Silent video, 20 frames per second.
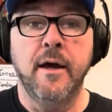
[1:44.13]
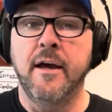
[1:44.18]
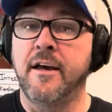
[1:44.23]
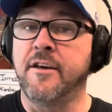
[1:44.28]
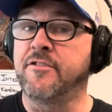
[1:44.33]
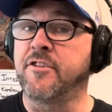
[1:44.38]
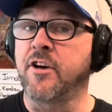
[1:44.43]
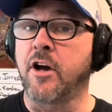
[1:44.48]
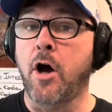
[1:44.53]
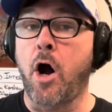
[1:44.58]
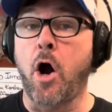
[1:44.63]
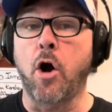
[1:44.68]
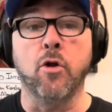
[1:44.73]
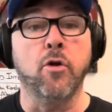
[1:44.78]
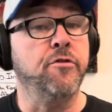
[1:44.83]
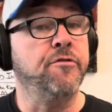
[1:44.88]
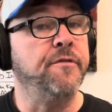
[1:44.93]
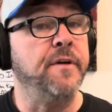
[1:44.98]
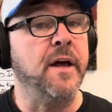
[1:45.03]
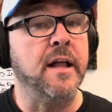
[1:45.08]
Is it
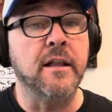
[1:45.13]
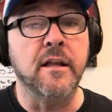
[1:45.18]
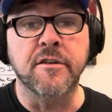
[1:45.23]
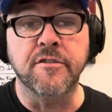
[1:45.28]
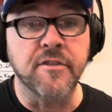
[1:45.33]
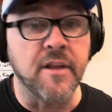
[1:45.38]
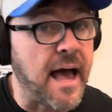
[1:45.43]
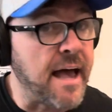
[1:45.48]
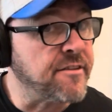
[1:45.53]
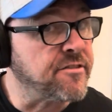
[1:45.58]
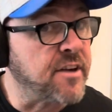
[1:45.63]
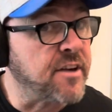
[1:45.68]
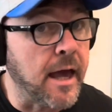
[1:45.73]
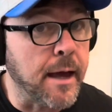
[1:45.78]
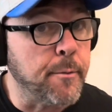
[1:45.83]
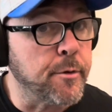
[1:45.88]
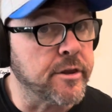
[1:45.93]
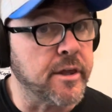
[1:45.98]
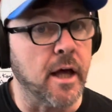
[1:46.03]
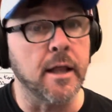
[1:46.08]
Carlos Vela's last
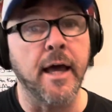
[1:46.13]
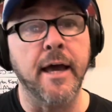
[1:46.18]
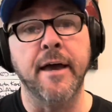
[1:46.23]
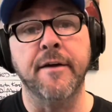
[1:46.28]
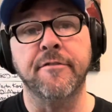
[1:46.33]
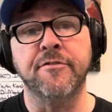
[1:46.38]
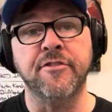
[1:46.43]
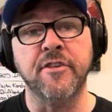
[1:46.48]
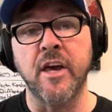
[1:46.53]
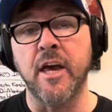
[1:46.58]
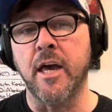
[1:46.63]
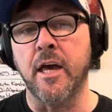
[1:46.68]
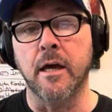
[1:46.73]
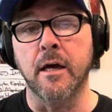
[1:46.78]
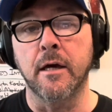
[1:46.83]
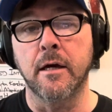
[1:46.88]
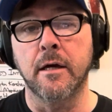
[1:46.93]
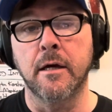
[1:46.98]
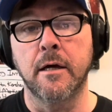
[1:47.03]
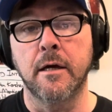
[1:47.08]
game with
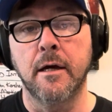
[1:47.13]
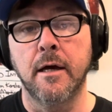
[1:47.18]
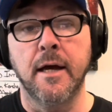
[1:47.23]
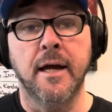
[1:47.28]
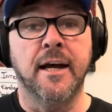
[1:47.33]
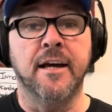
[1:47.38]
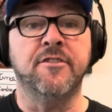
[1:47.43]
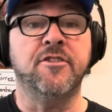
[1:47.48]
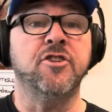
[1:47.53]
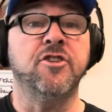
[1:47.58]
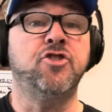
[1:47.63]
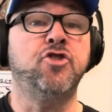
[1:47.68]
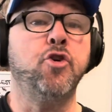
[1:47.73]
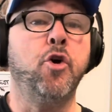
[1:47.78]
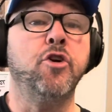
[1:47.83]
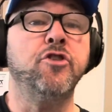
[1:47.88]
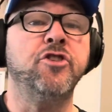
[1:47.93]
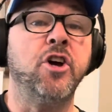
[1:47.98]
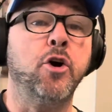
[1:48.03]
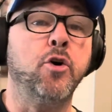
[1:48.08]
LAFC? Is it
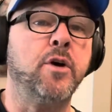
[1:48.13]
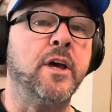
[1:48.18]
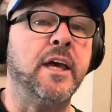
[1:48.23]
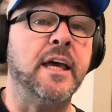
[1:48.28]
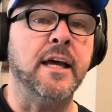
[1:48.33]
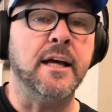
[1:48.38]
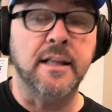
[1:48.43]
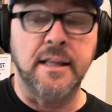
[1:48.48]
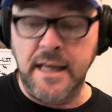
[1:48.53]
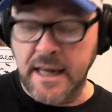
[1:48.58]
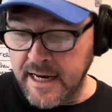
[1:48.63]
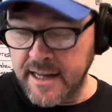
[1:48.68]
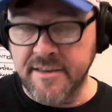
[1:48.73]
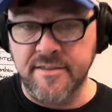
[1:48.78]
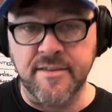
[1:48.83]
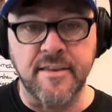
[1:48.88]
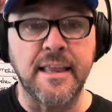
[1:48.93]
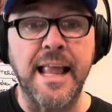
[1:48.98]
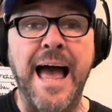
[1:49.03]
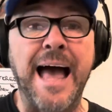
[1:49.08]
Giorgio
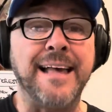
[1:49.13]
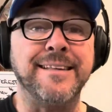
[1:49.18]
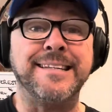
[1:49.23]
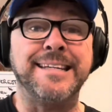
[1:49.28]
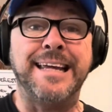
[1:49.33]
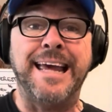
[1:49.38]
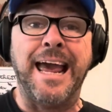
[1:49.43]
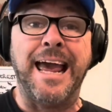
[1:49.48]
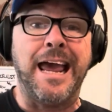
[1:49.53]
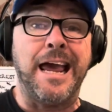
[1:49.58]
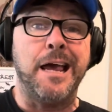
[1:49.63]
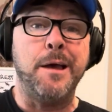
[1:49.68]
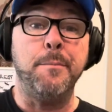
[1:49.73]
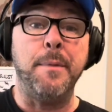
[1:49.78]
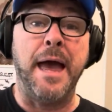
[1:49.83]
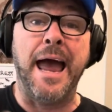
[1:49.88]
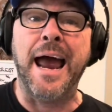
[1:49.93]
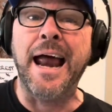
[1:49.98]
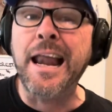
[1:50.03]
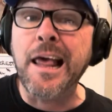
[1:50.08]
Chiellini's last
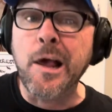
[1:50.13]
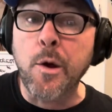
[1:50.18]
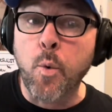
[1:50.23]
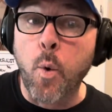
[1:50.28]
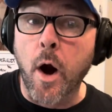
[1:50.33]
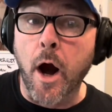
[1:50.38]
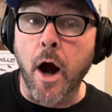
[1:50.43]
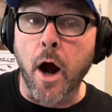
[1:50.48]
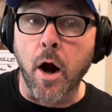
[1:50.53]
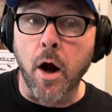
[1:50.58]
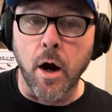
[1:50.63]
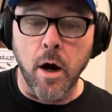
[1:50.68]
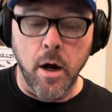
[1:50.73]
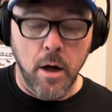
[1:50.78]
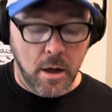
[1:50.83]
game anywhere?